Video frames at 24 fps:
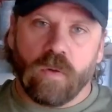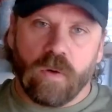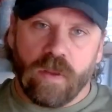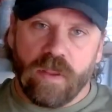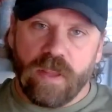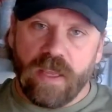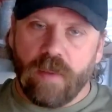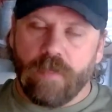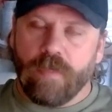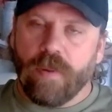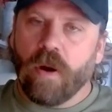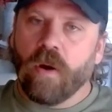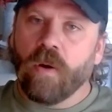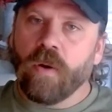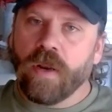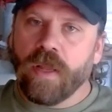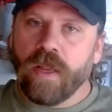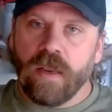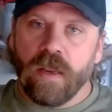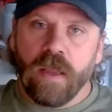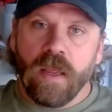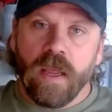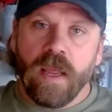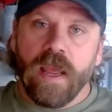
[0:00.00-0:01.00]
or the
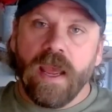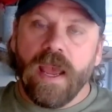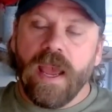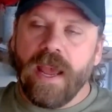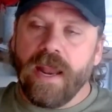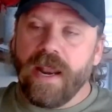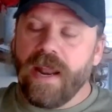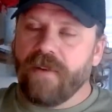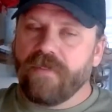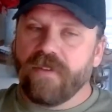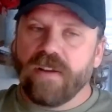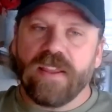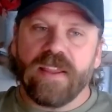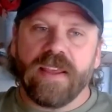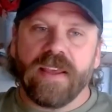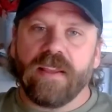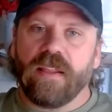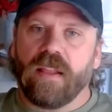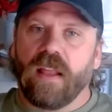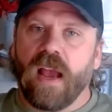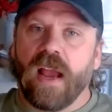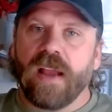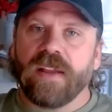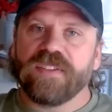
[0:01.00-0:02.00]
opponent and everything
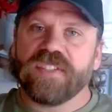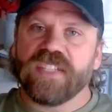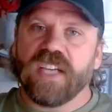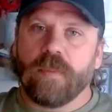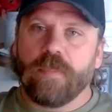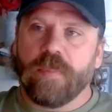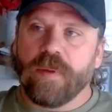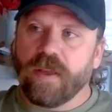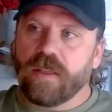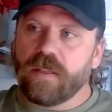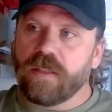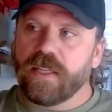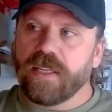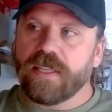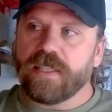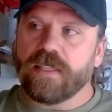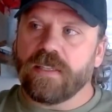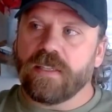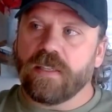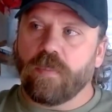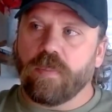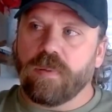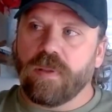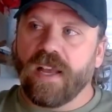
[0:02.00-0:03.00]
lines up and
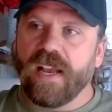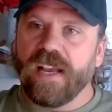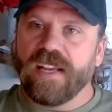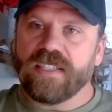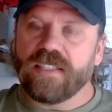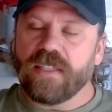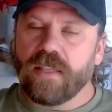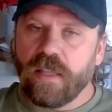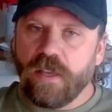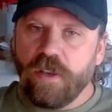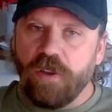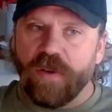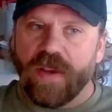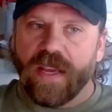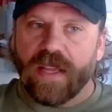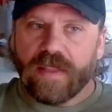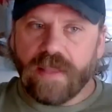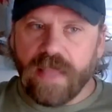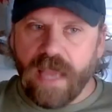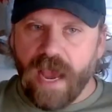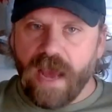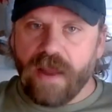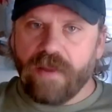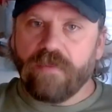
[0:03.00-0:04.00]
clicks into place. And then you
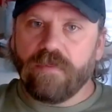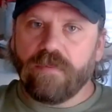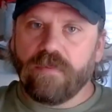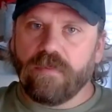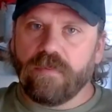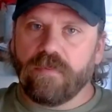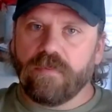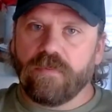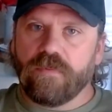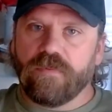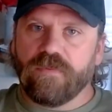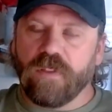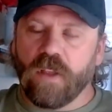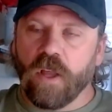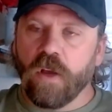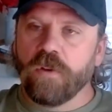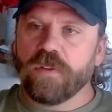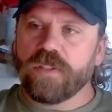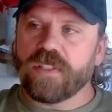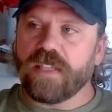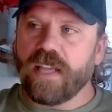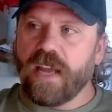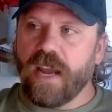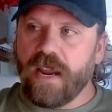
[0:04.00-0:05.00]
get that
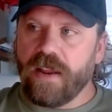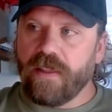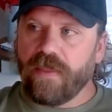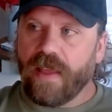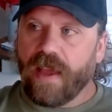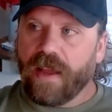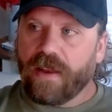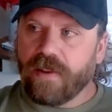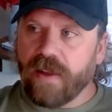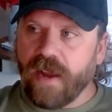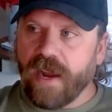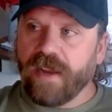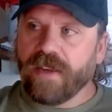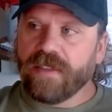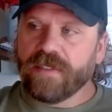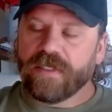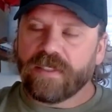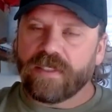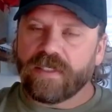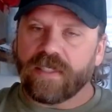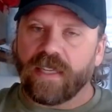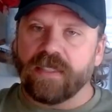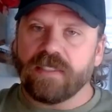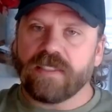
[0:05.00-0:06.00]
flow state, that
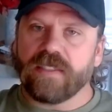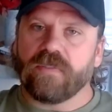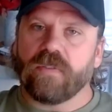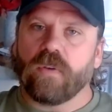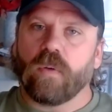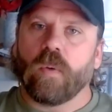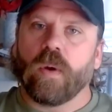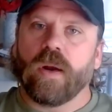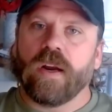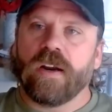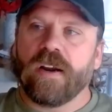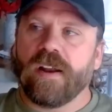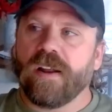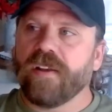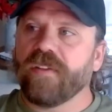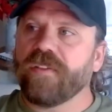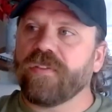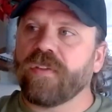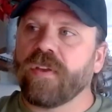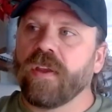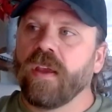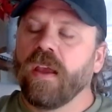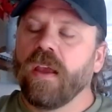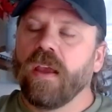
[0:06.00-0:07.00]
heightened sense of
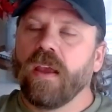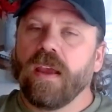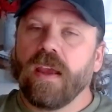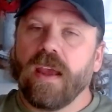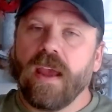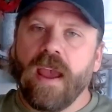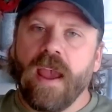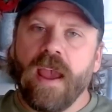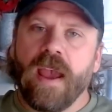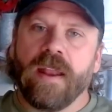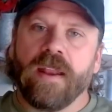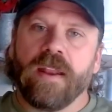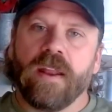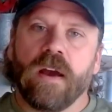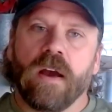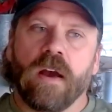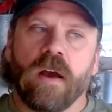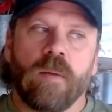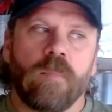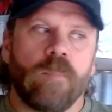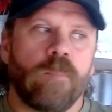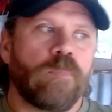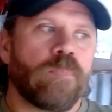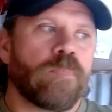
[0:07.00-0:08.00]
awareness.
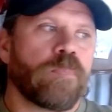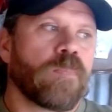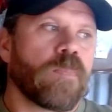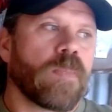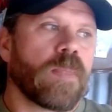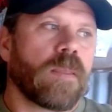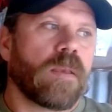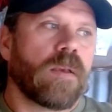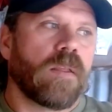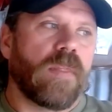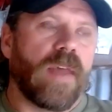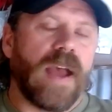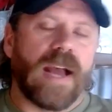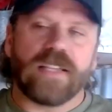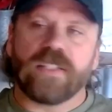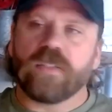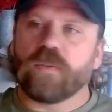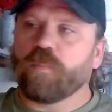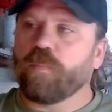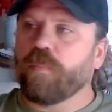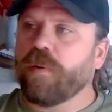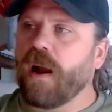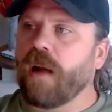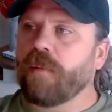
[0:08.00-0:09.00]
And
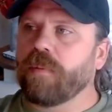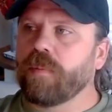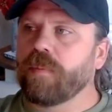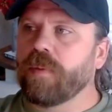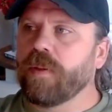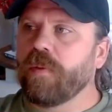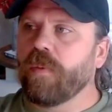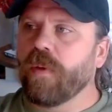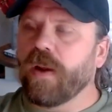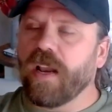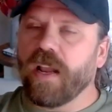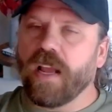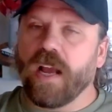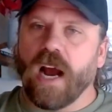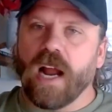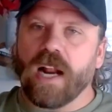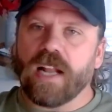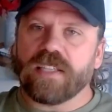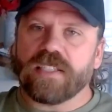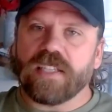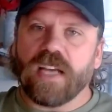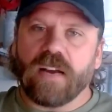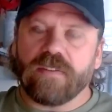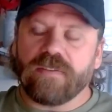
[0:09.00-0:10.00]
that's probably what got
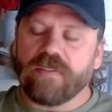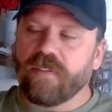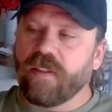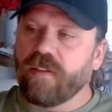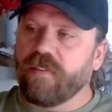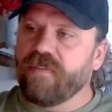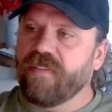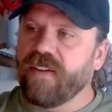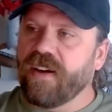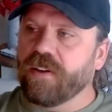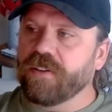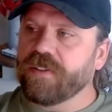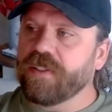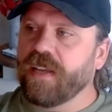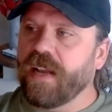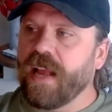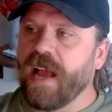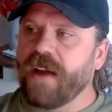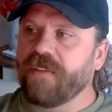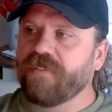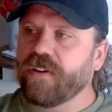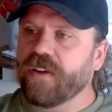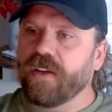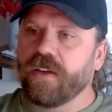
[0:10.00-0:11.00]
us off of the veldt in
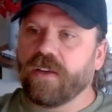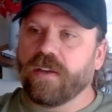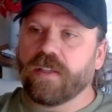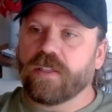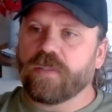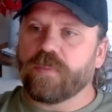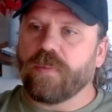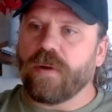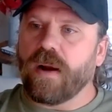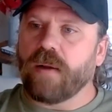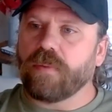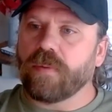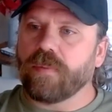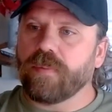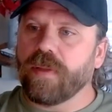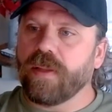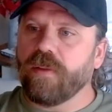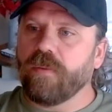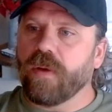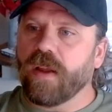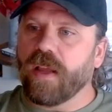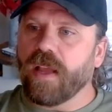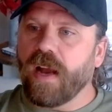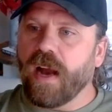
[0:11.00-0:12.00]
Africa. It's
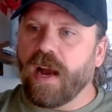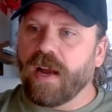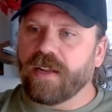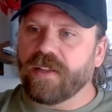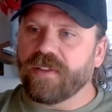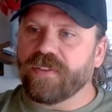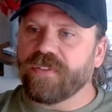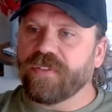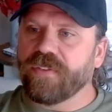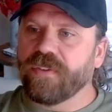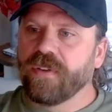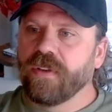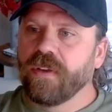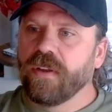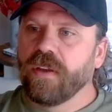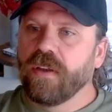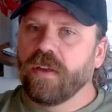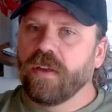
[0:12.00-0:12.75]
probably what got us,